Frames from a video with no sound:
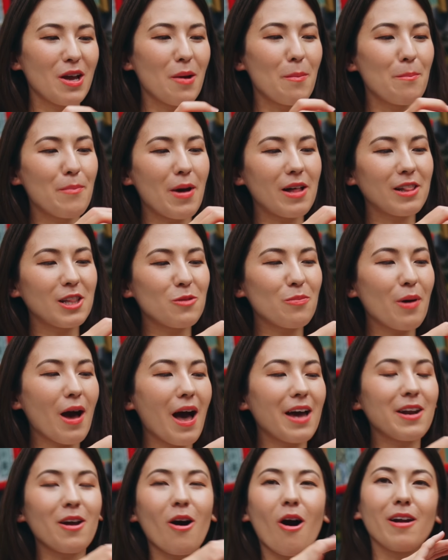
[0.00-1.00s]
Melon
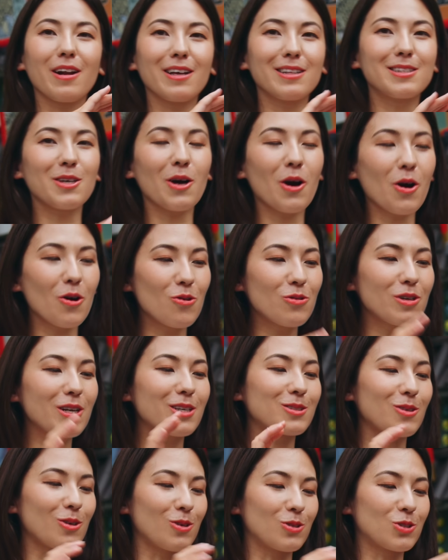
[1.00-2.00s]
pan on its own
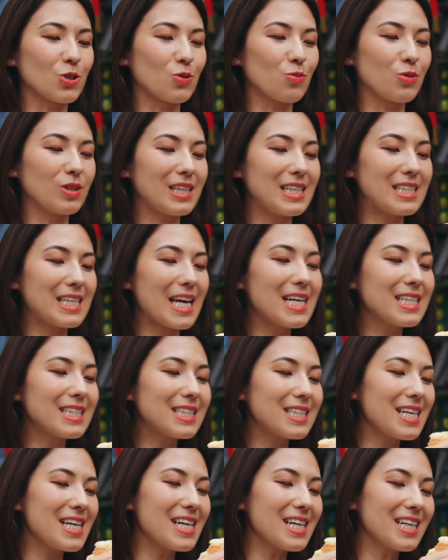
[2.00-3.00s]
is also really
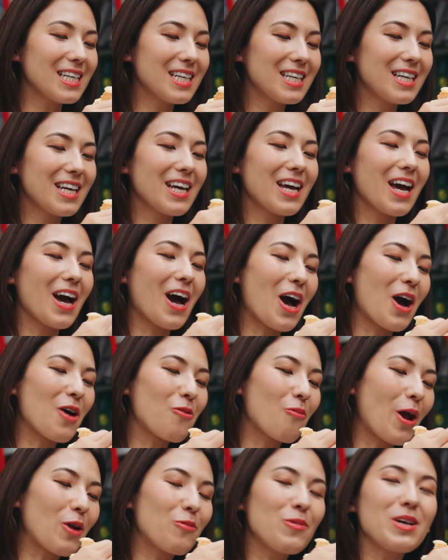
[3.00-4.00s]
tasty.
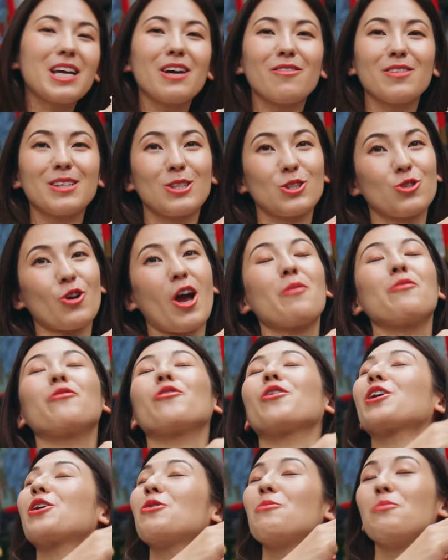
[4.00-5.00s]
Why don't we give this a try
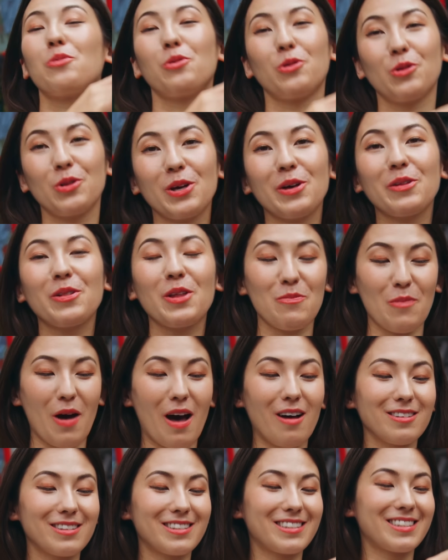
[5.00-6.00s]
before it completely
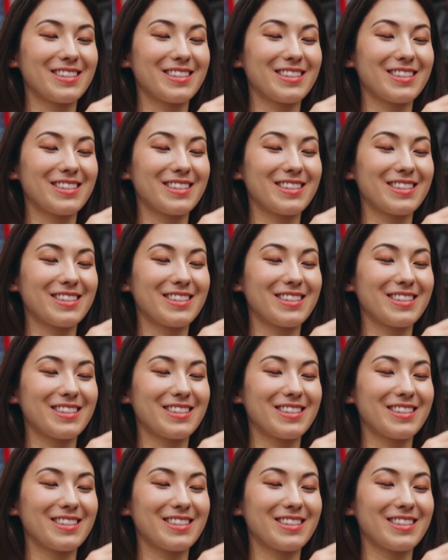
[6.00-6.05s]
melts?